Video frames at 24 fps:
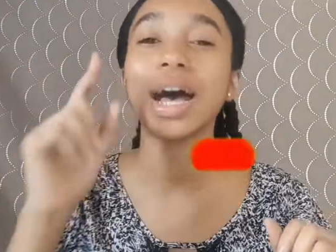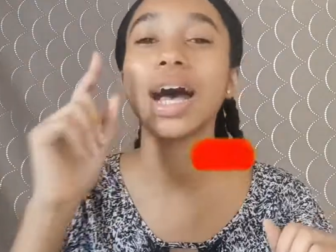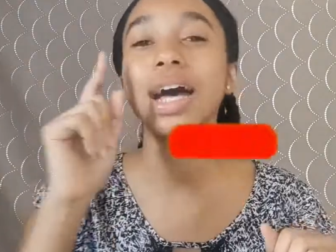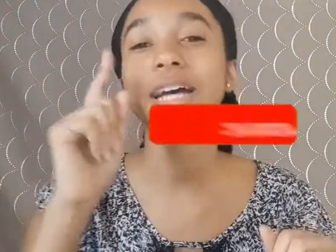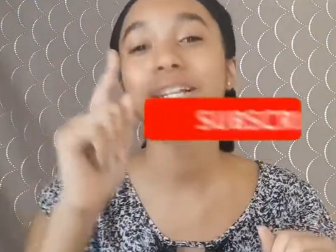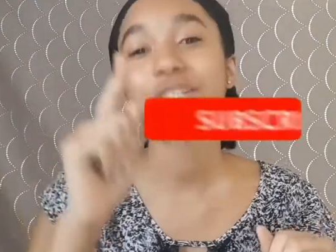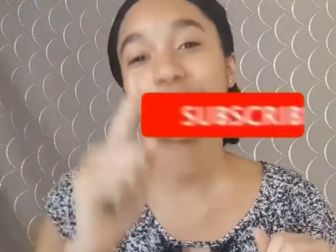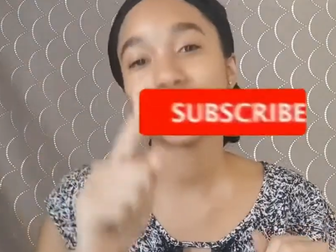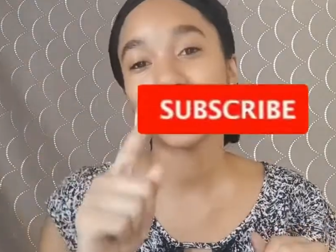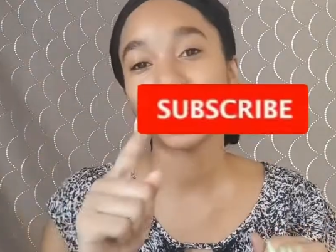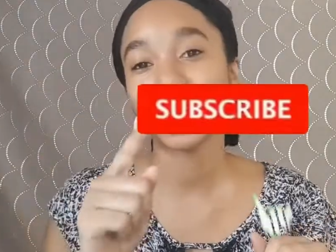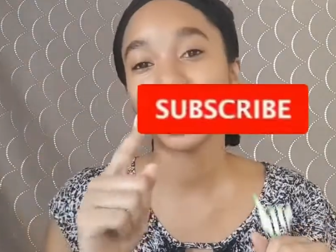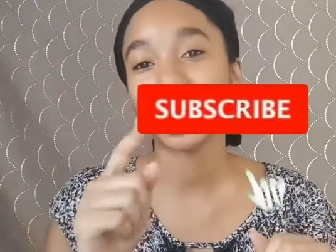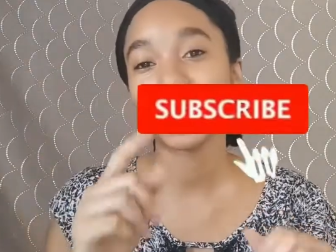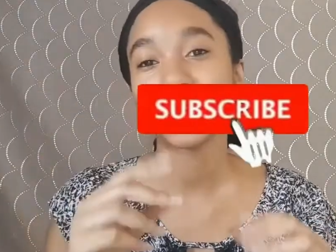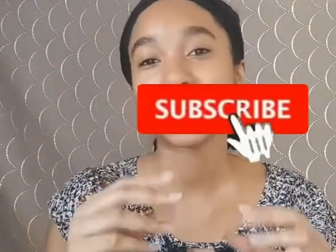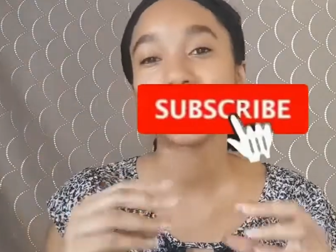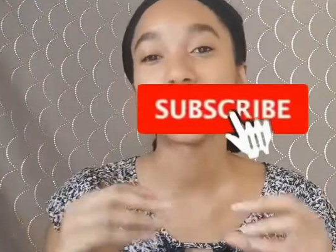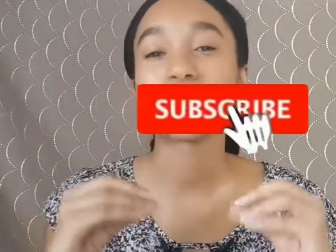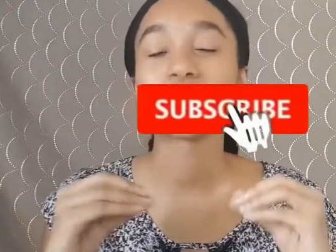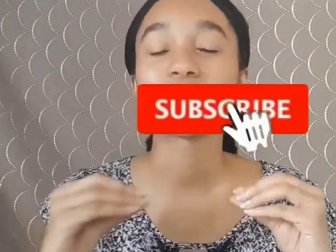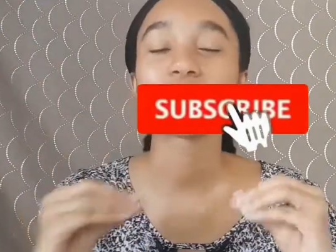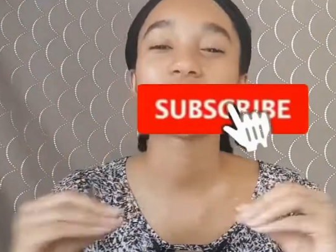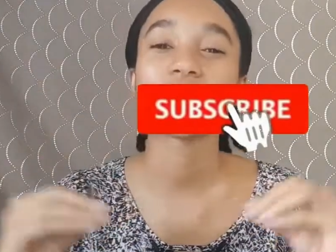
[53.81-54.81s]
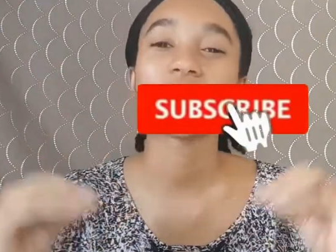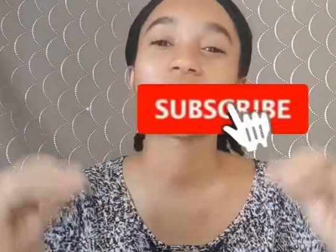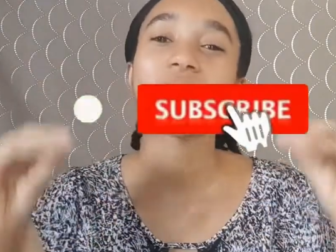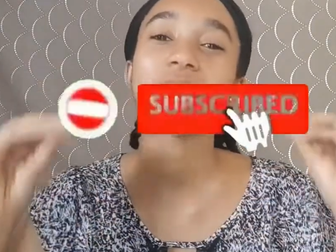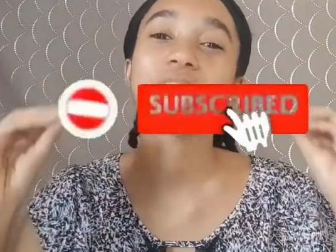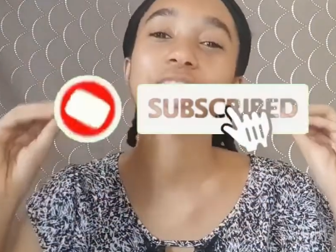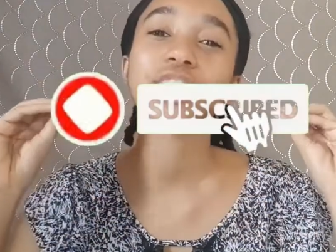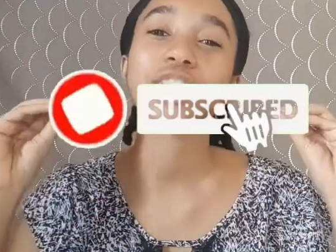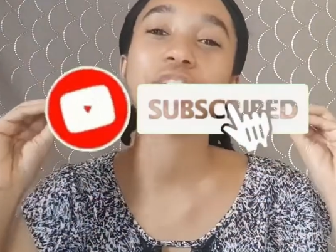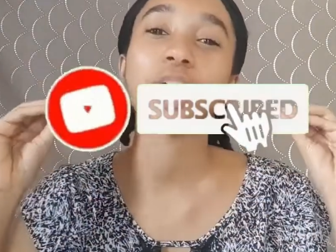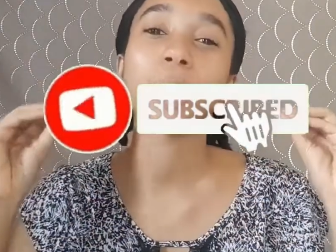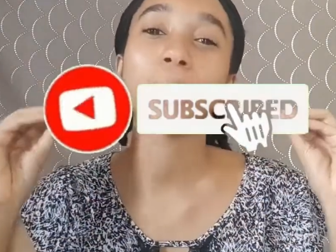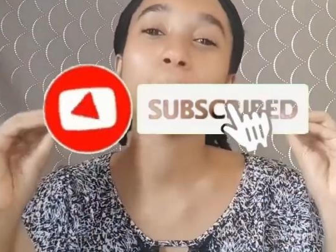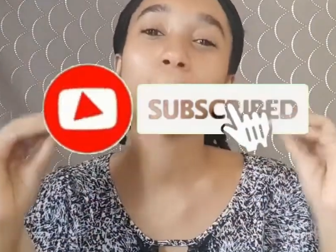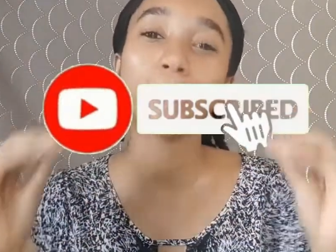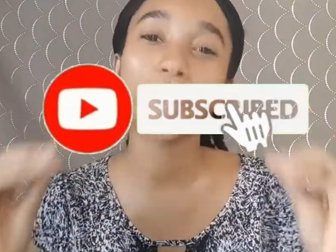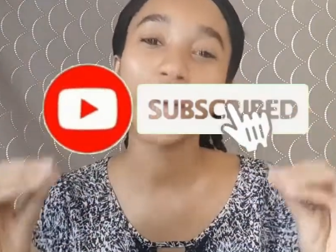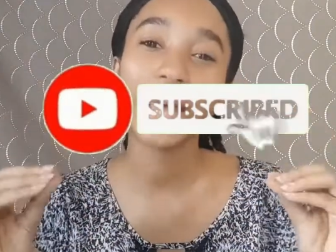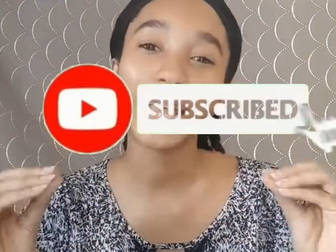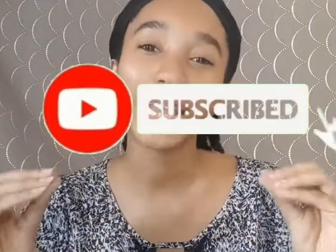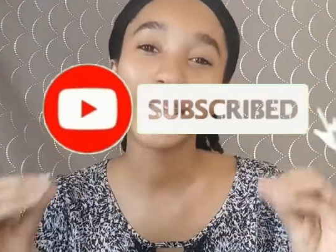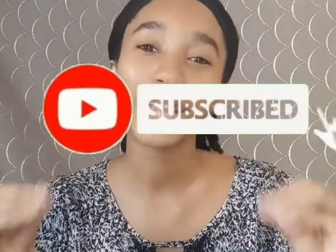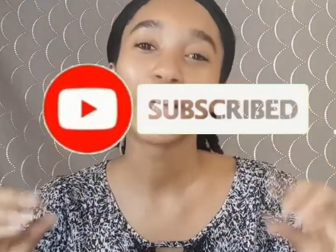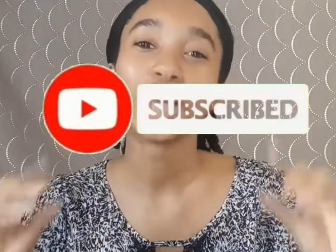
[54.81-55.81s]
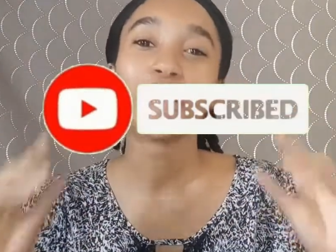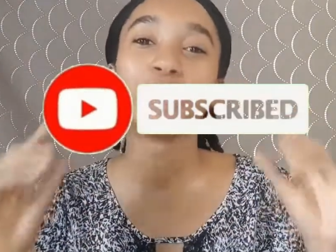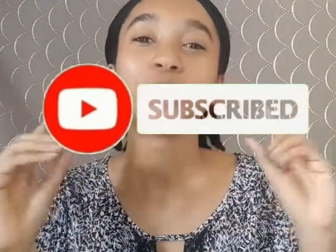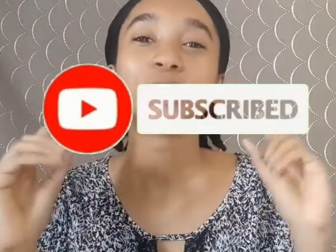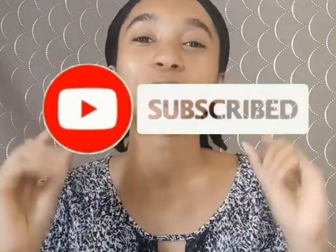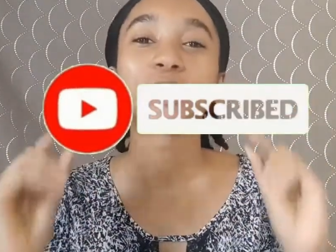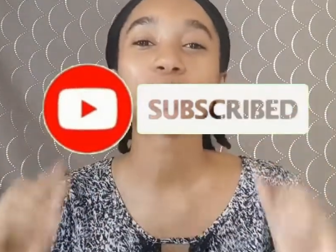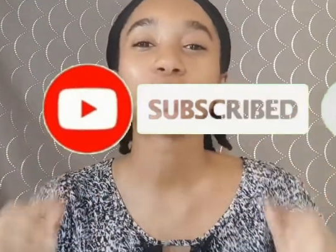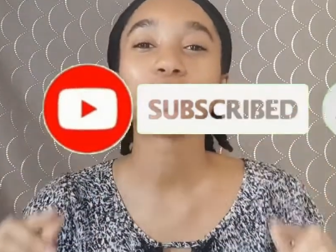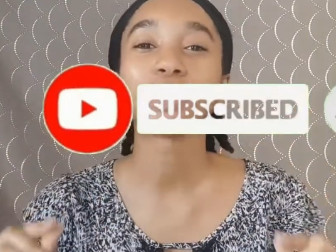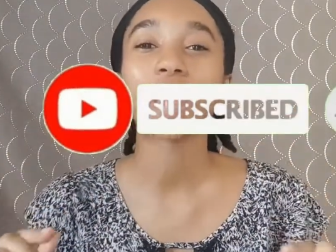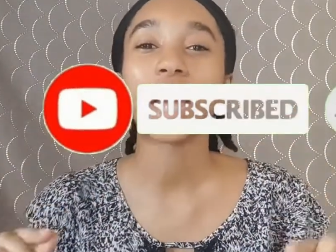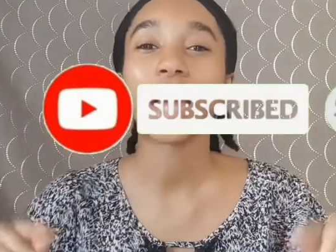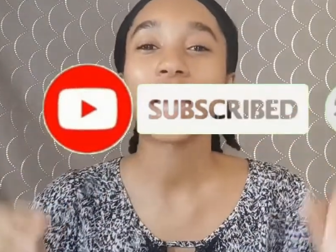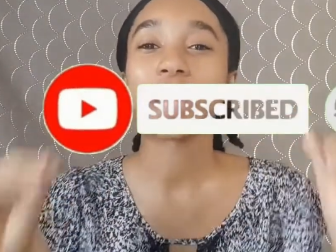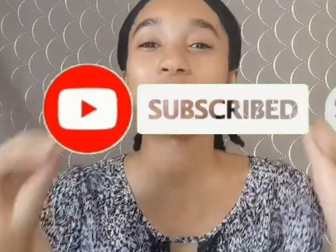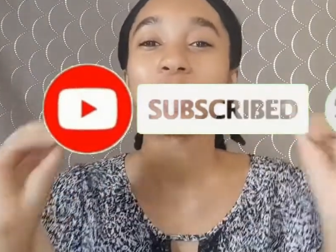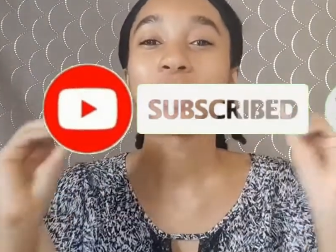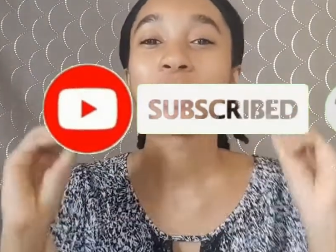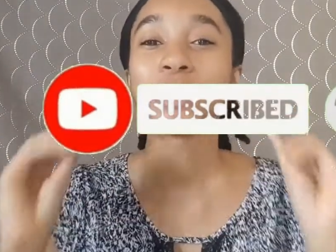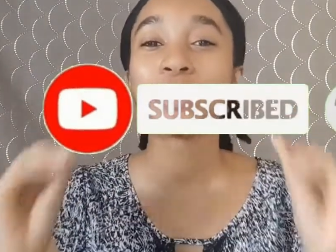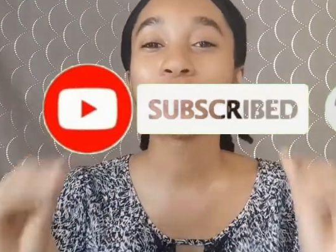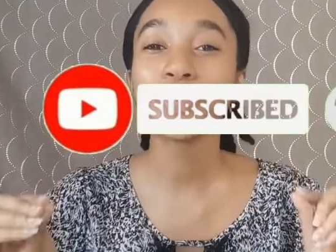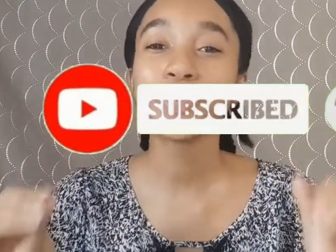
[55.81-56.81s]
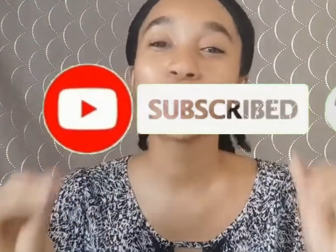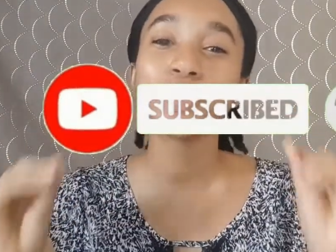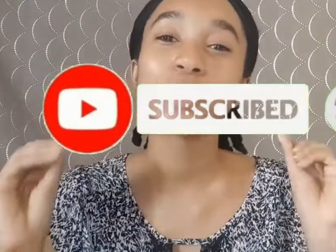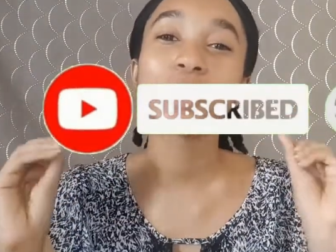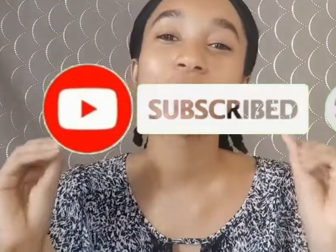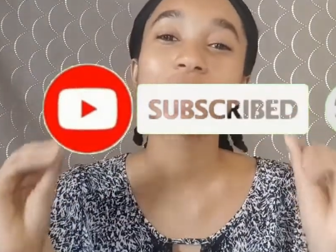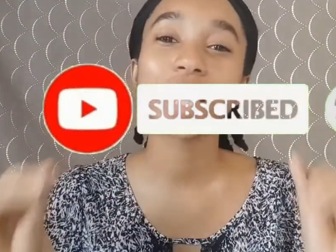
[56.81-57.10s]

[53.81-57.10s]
and turn on the notification bell so that you